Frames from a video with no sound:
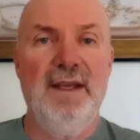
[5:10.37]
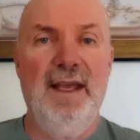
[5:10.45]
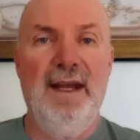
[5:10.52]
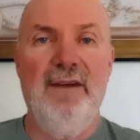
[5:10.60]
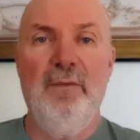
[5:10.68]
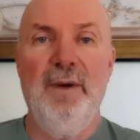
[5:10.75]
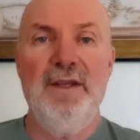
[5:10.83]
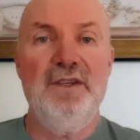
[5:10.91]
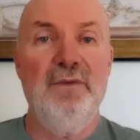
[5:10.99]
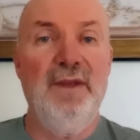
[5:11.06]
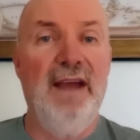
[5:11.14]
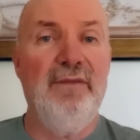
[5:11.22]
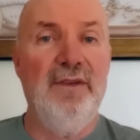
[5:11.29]
and everybody's
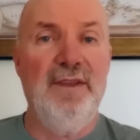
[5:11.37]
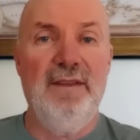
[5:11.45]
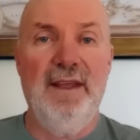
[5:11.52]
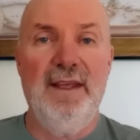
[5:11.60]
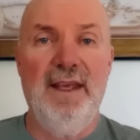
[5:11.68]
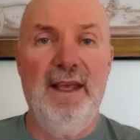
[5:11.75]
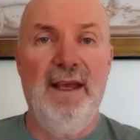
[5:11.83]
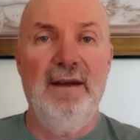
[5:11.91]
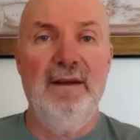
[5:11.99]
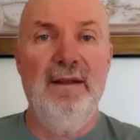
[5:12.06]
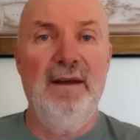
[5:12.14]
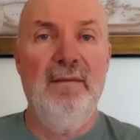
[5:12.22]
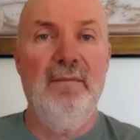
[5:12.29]
doing everything they can,